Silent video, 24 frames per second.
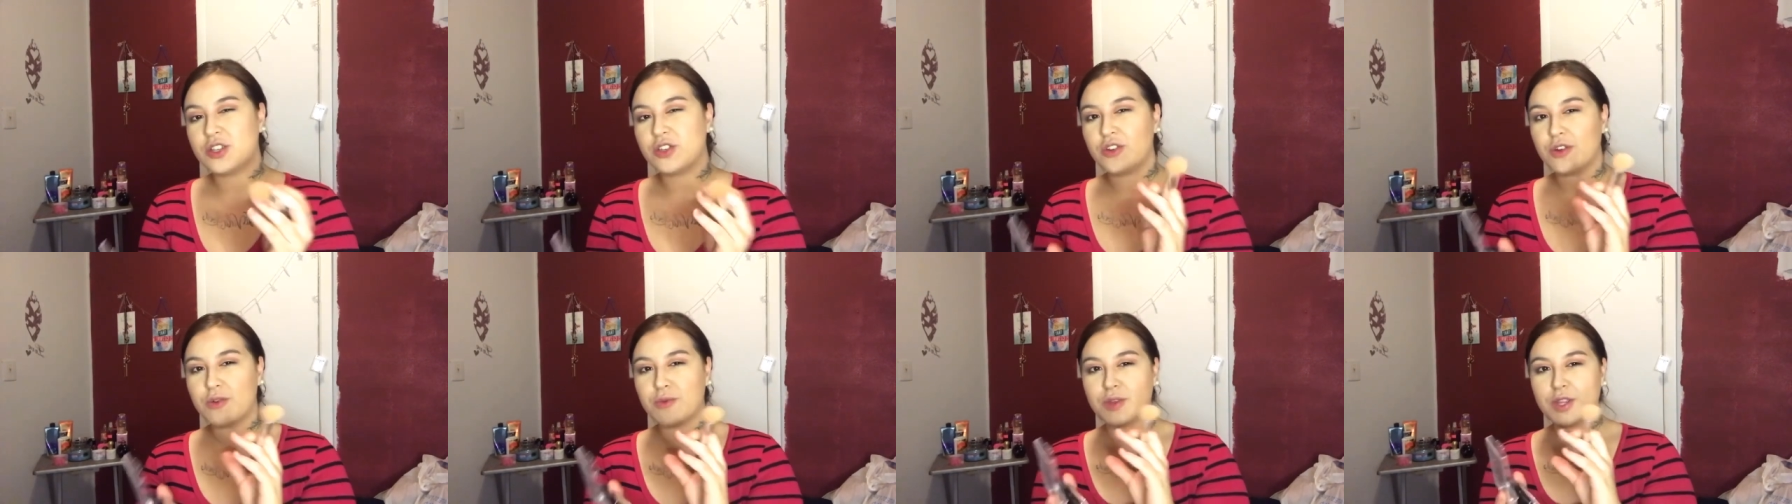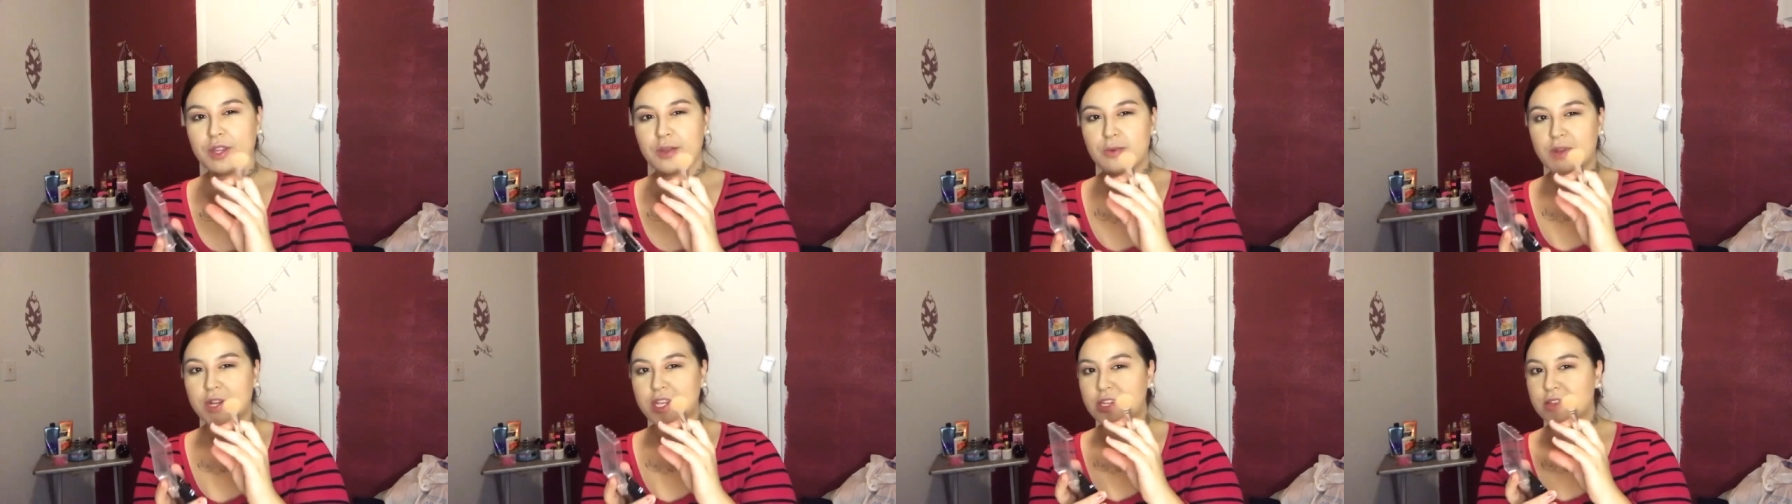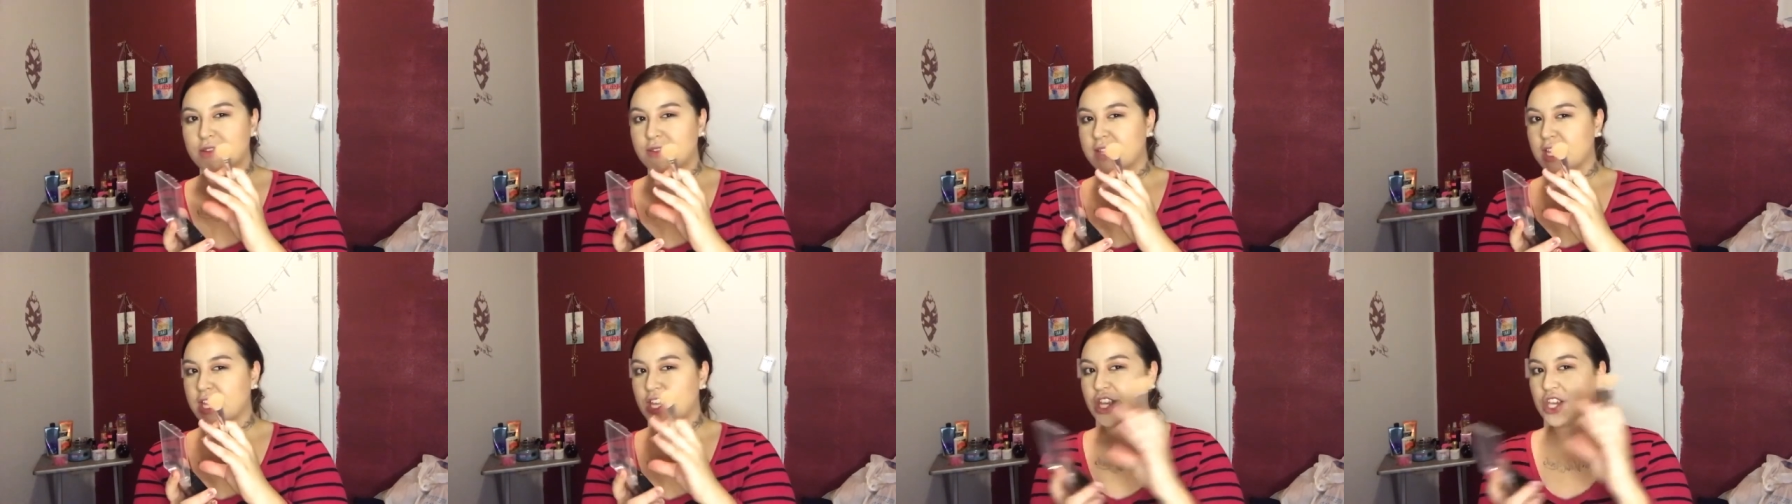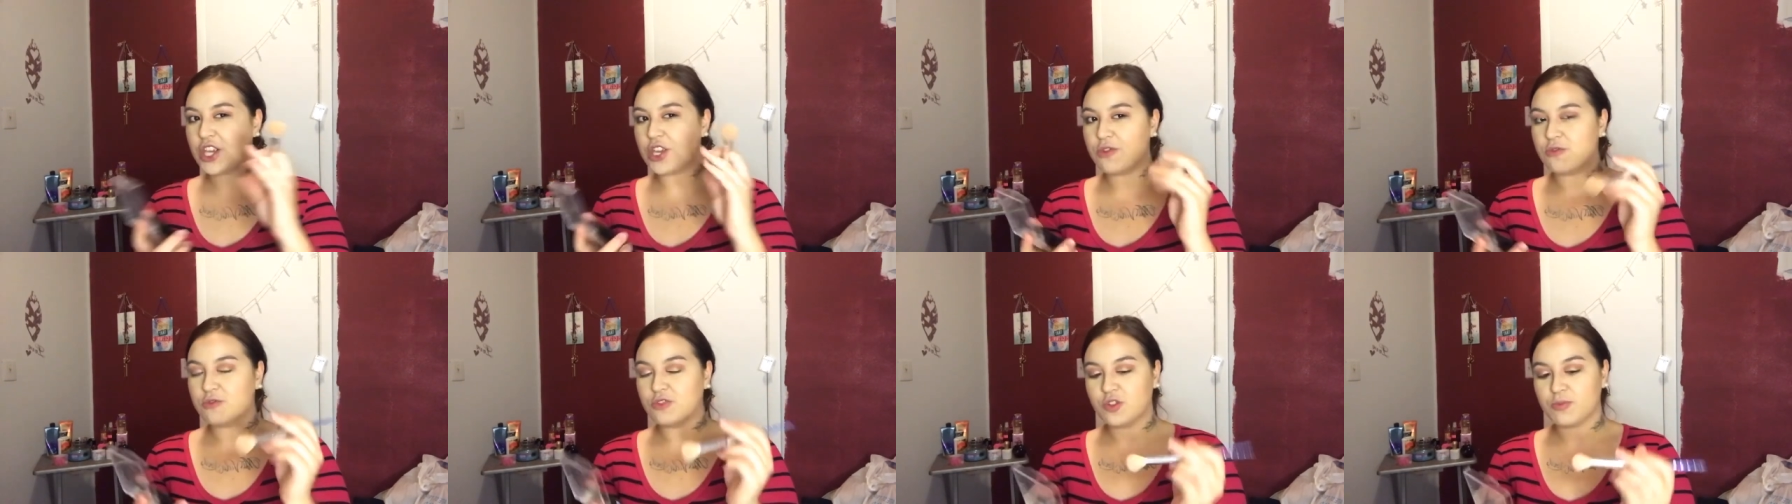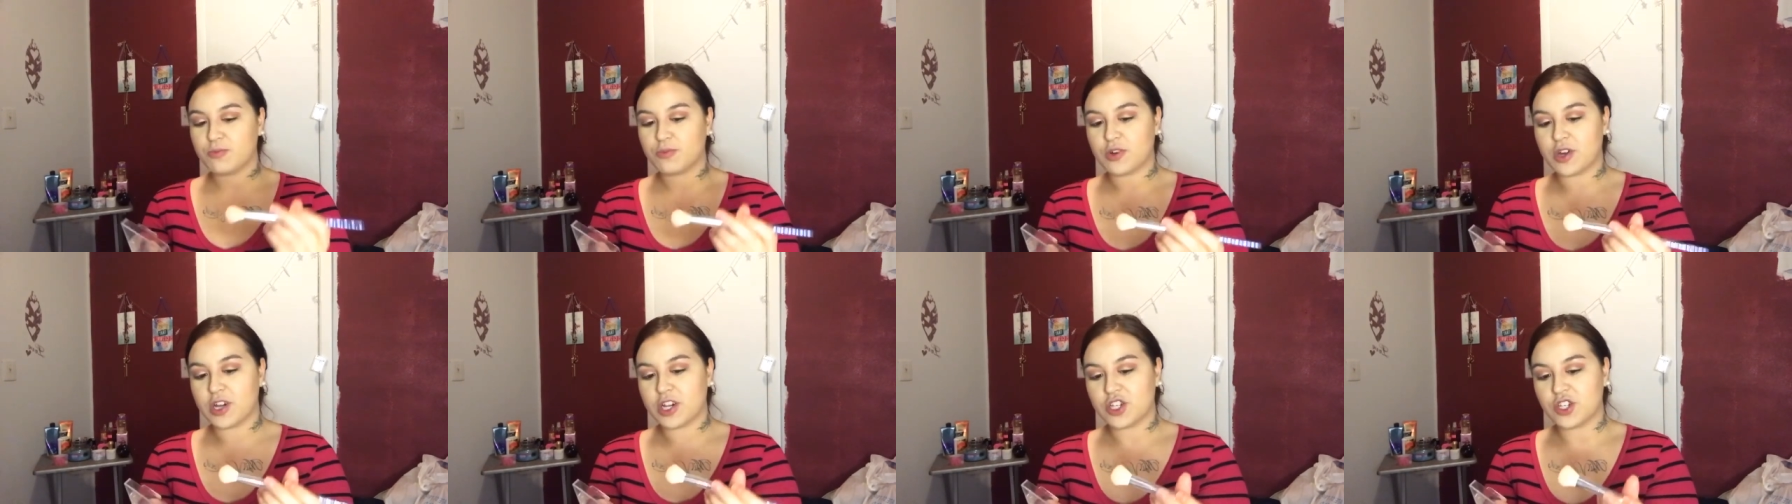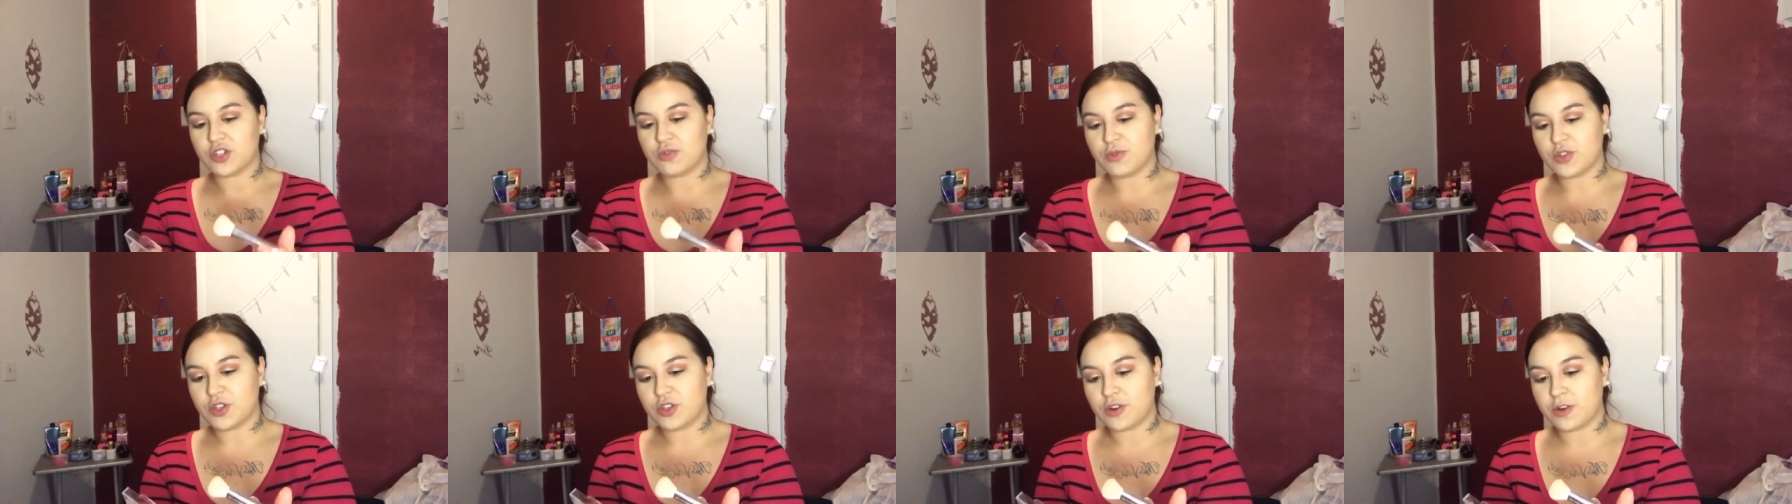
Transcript: You don't really want to use a huge brush when